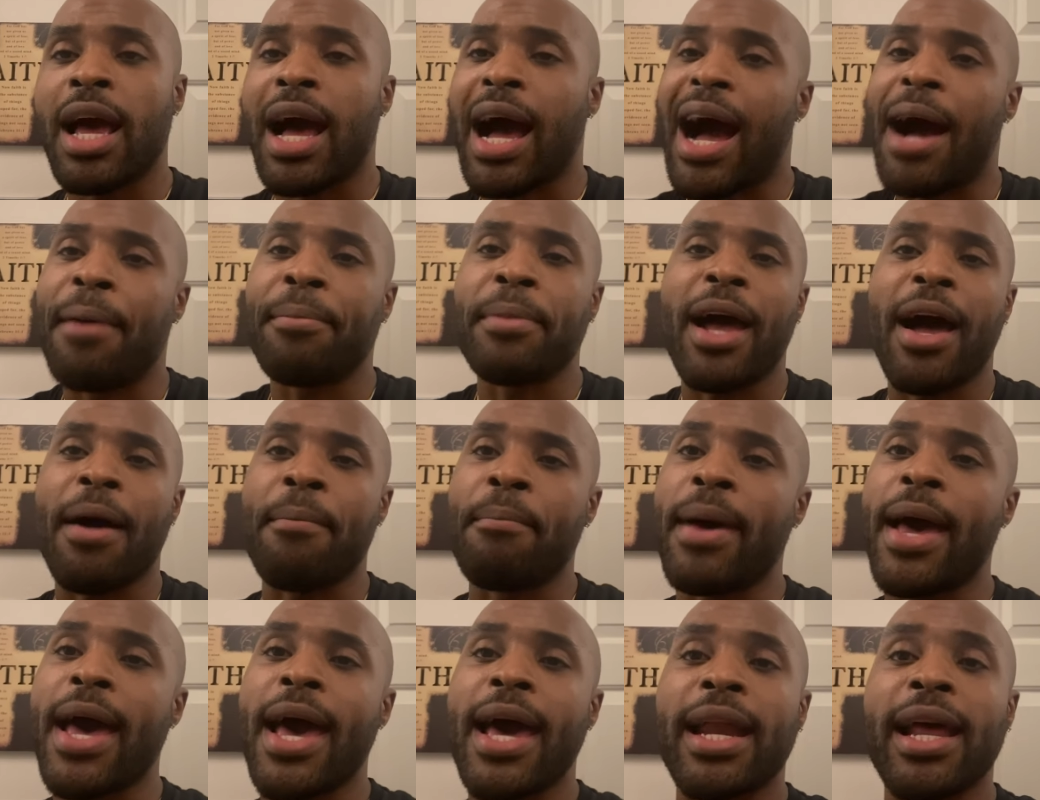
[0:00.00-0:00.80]
I'm not
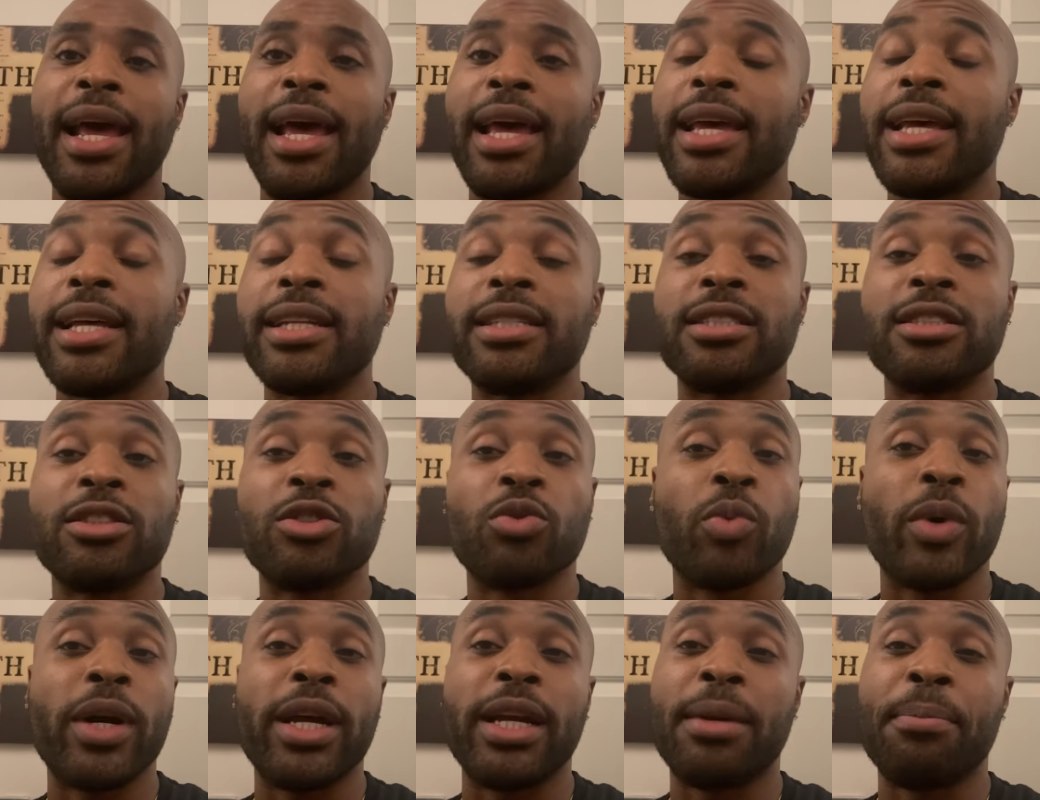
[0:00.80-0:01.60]
mad at Hitchens
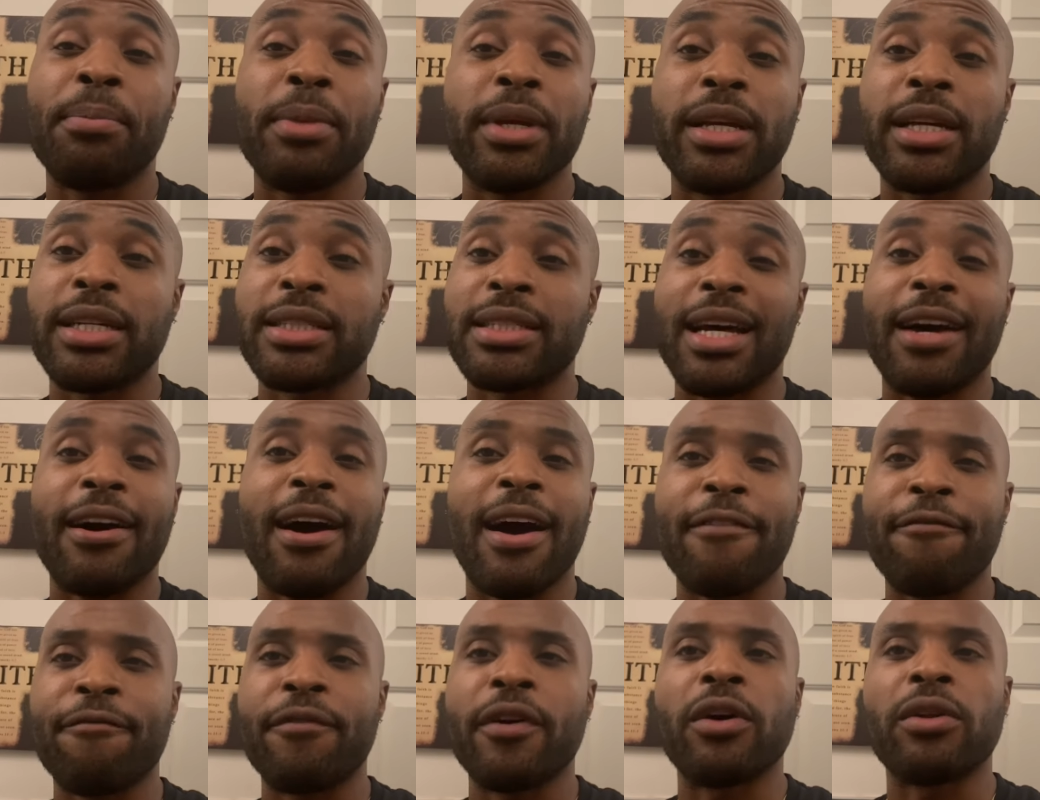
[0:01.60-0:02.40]
winning, because
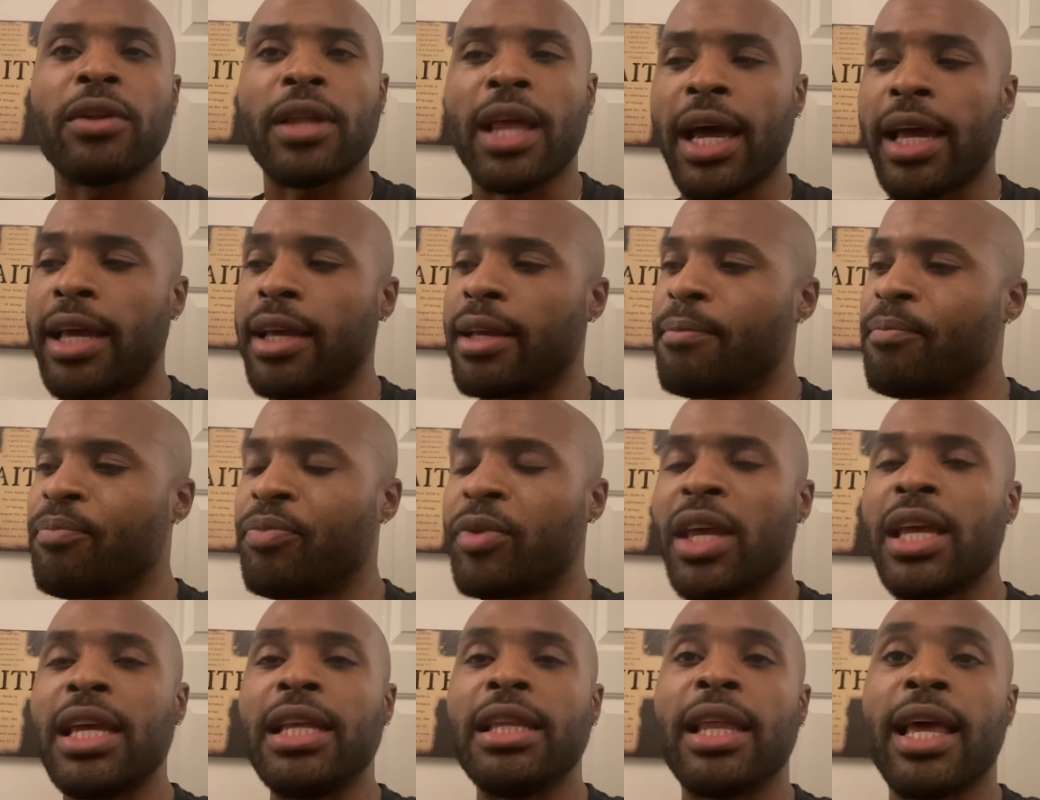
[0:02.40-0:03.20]
I felt like
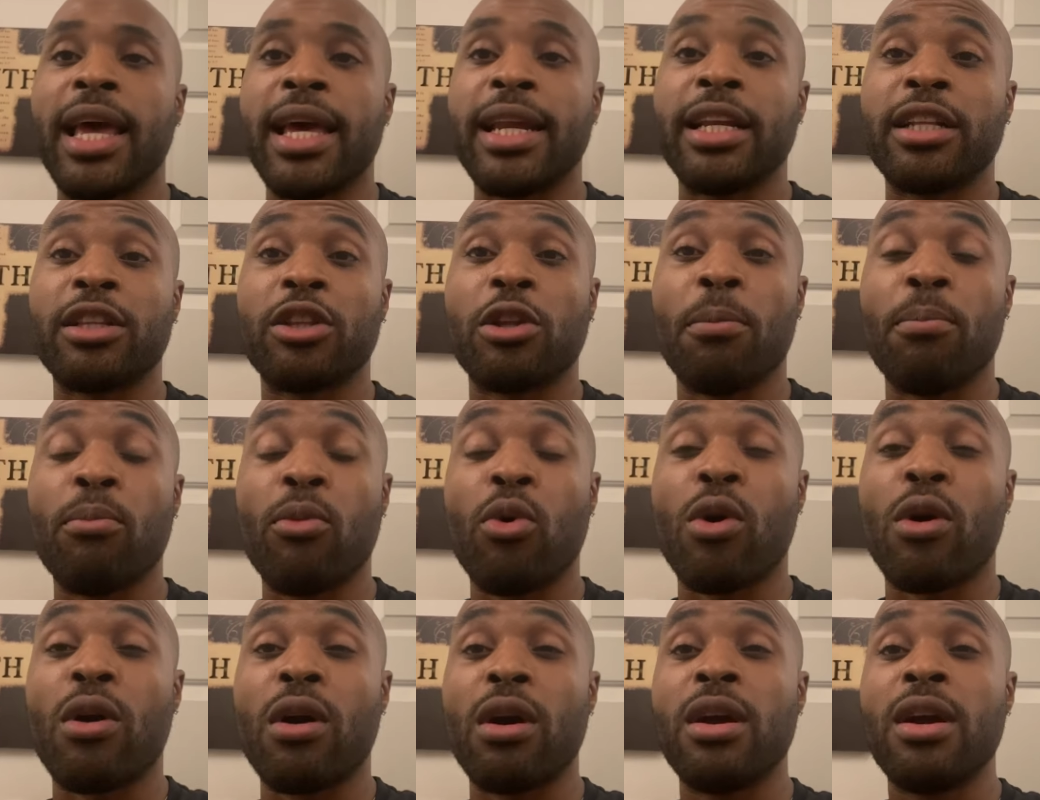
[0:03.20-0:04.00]
he landed the
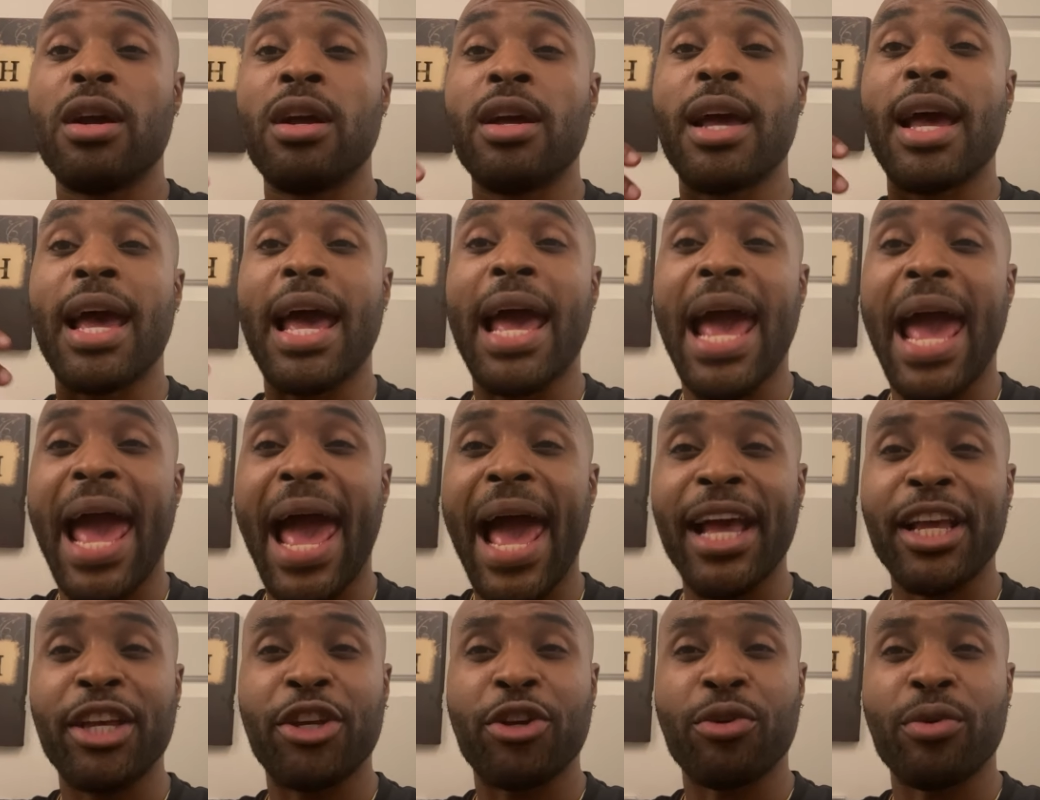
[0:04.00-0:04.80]
more
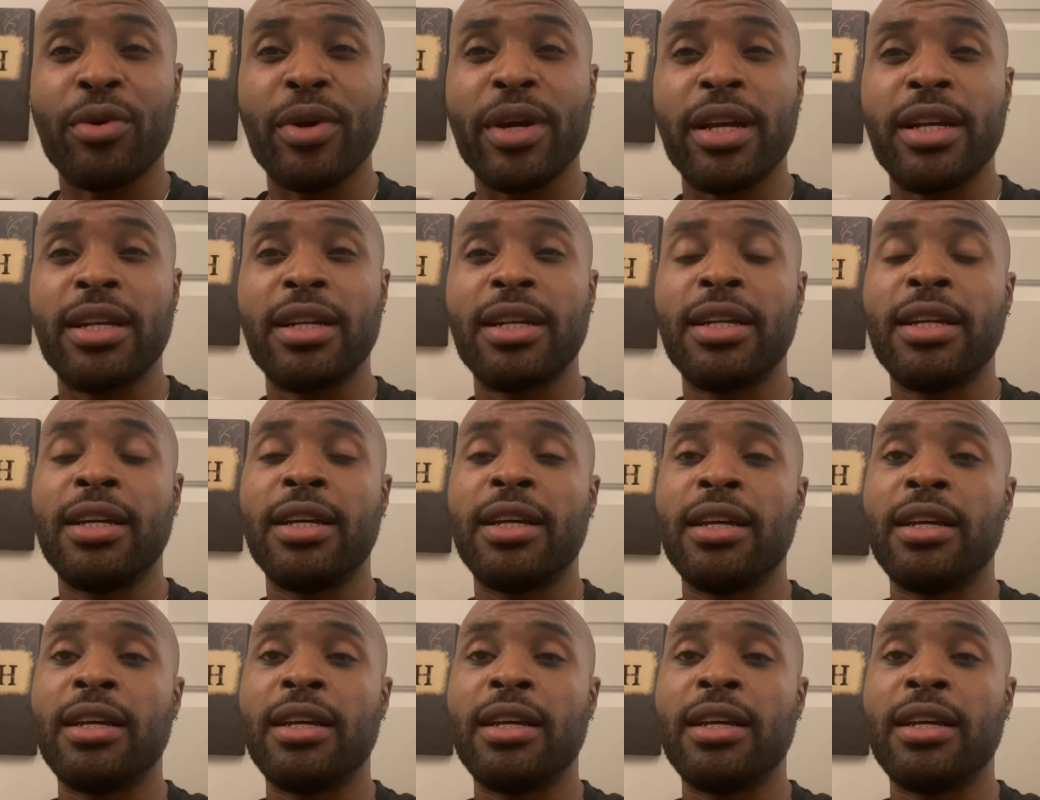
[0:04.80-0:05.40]
accurate,